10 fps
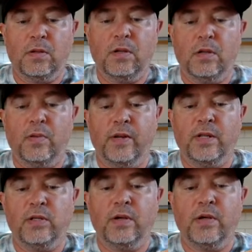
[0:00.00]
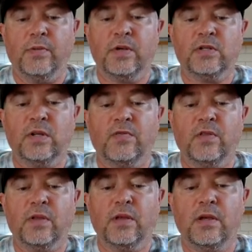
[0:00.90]
I don't want to get too ahead of myself
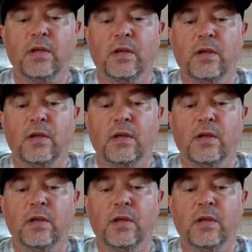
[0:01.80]
with the head.